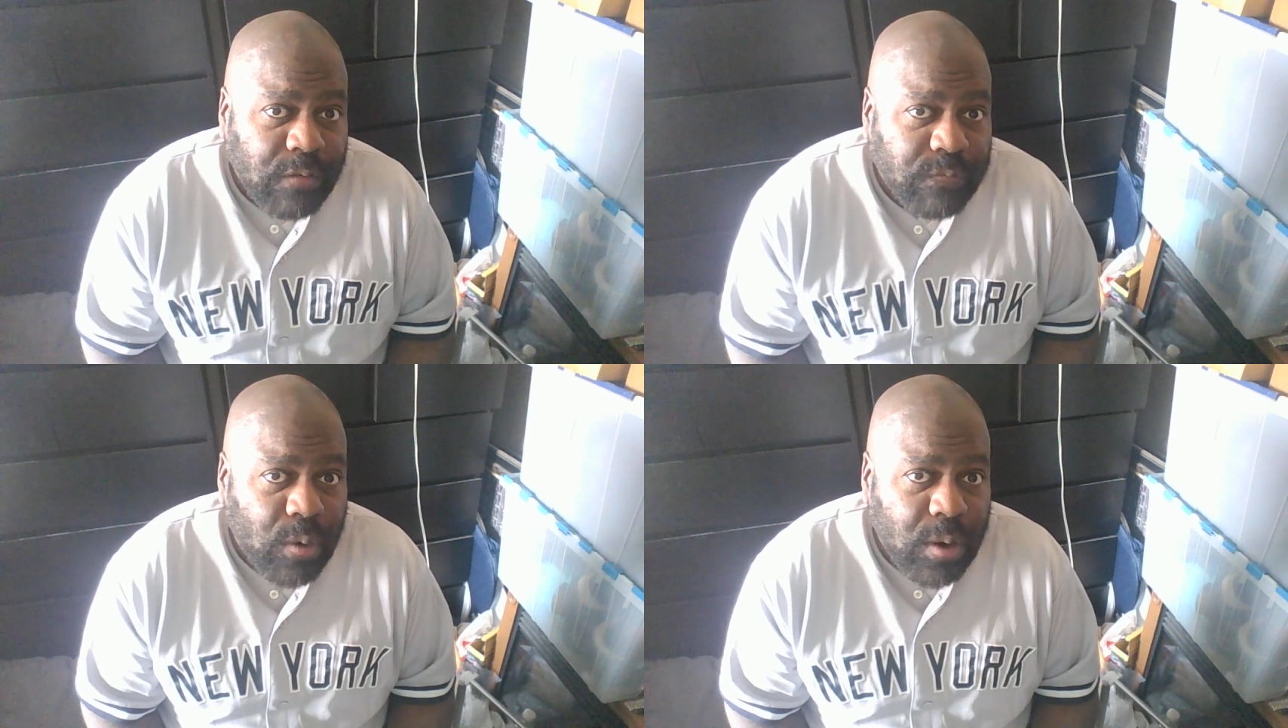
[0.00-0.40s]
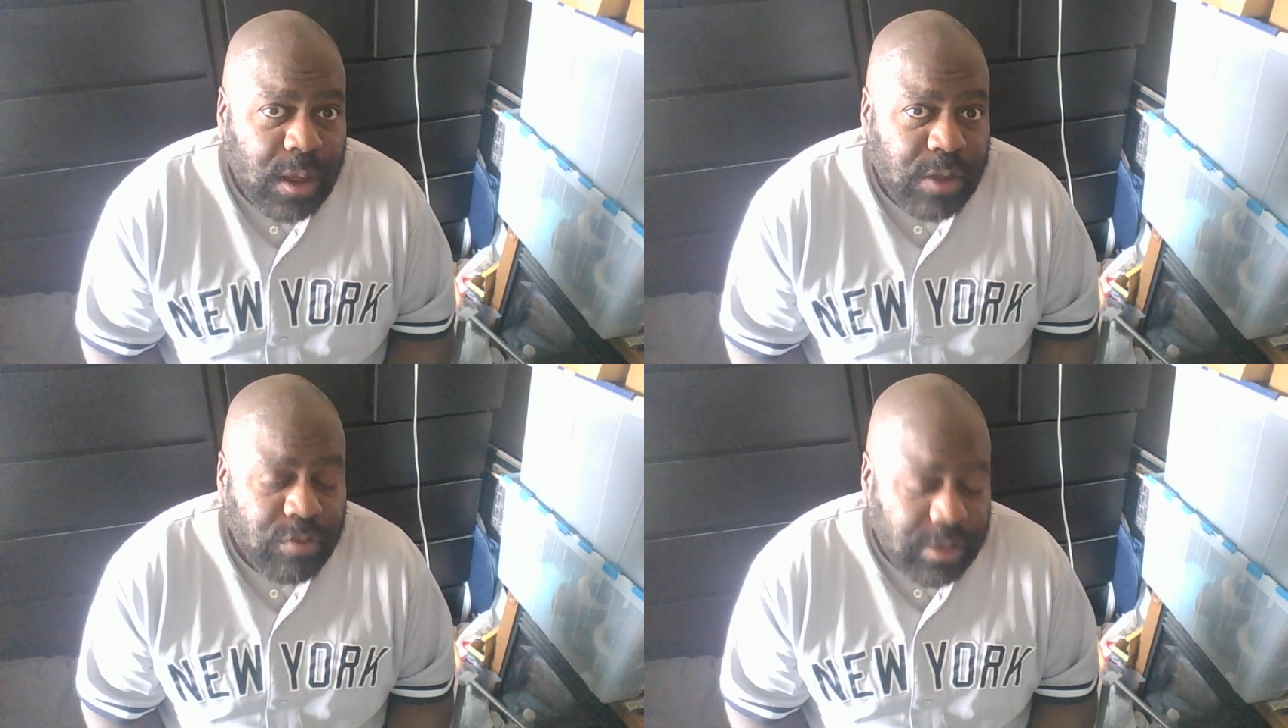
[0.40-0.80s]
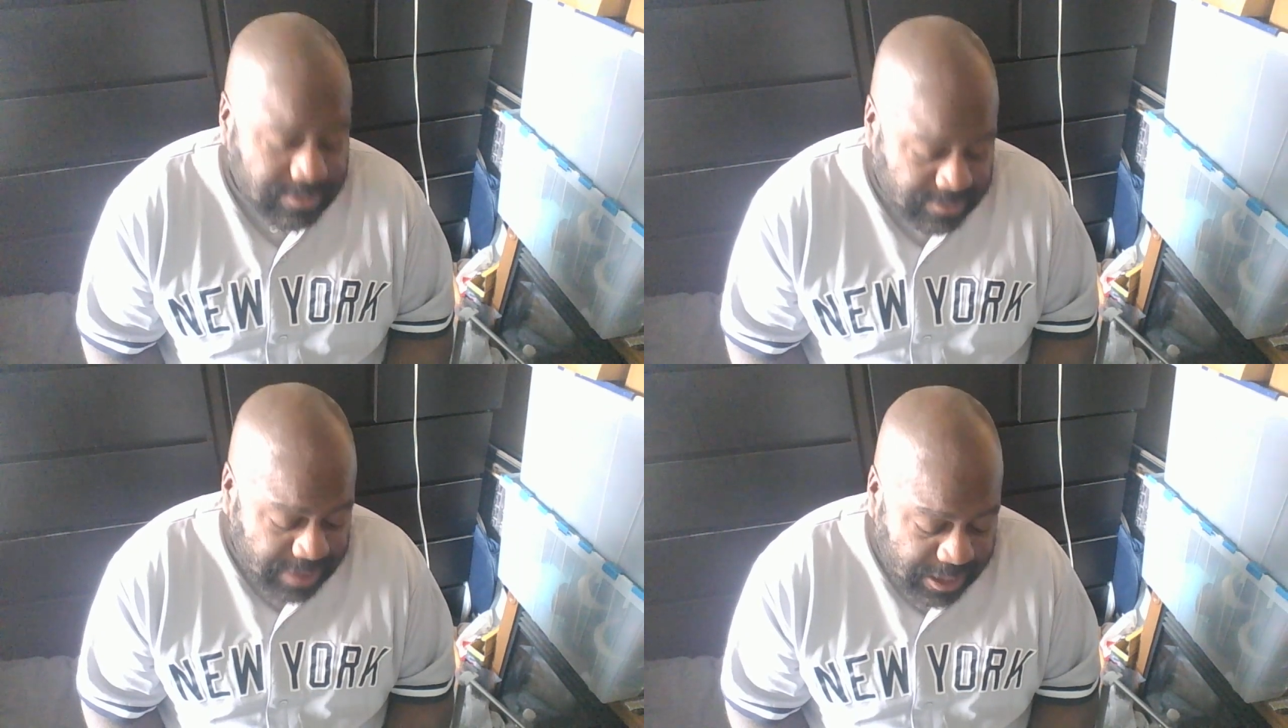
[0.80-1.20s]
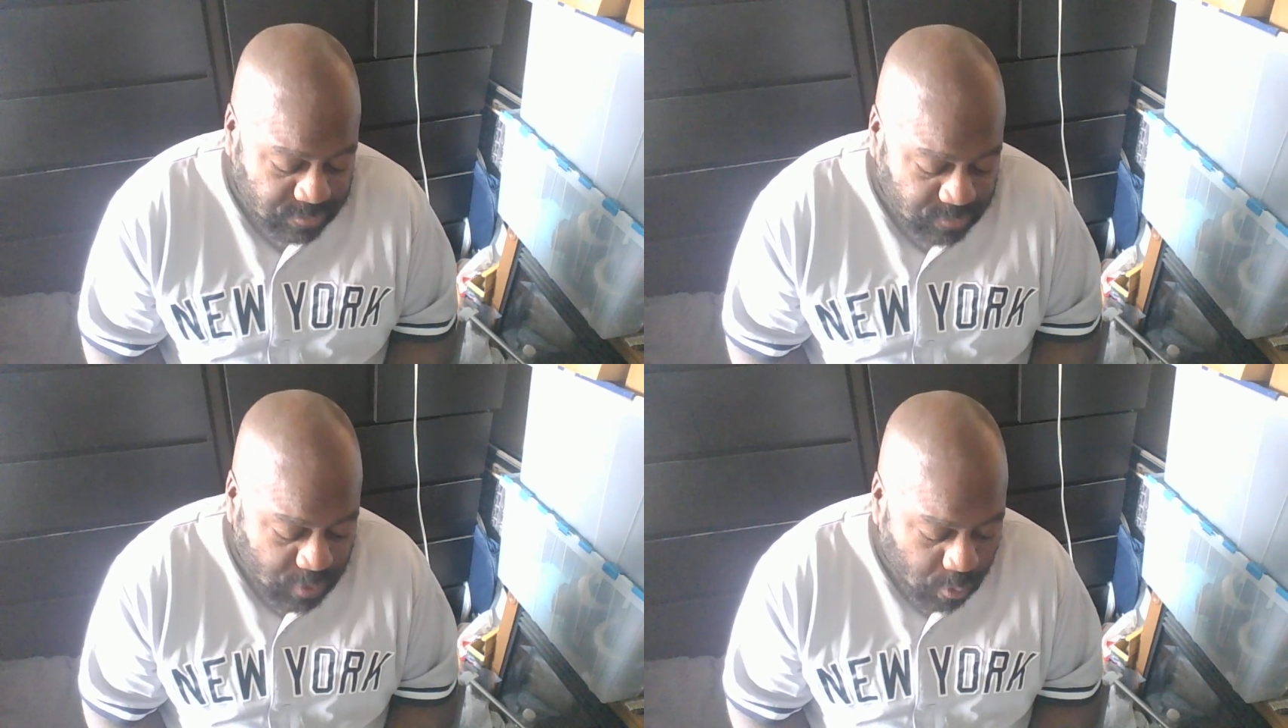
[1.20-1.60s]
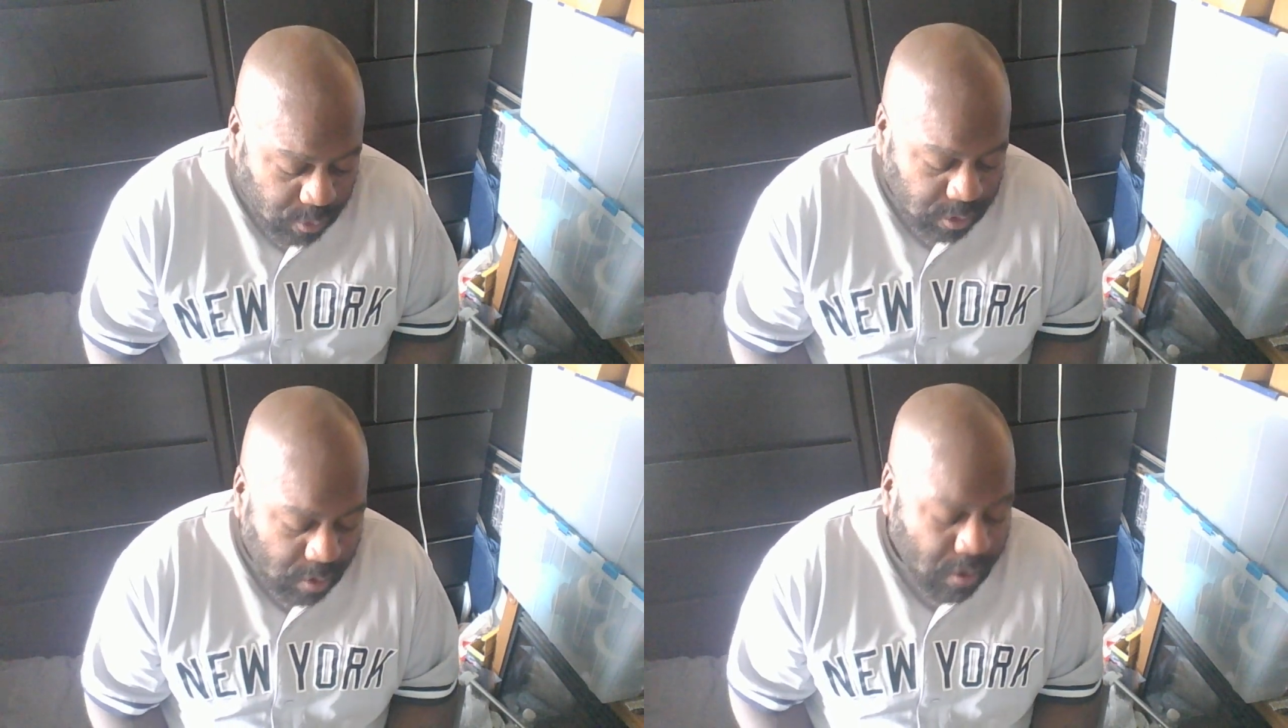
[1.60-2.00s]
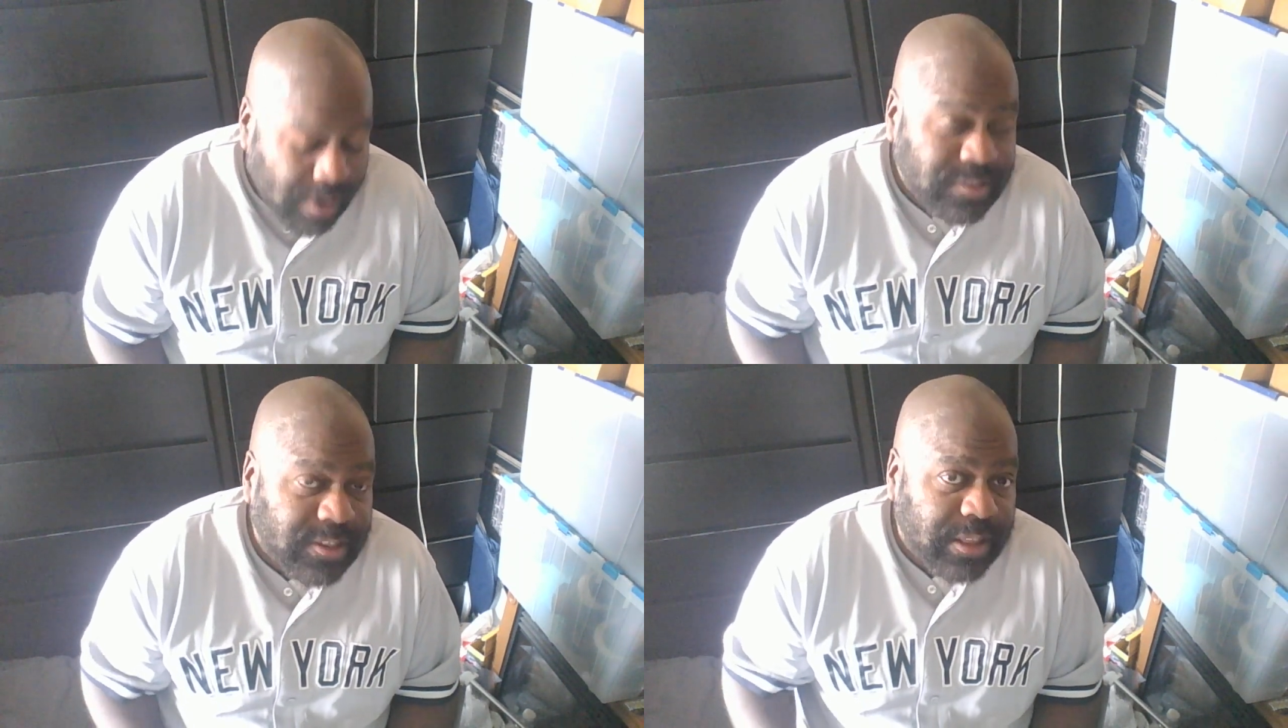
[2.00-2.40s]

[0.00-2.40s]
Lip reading: 410 total yards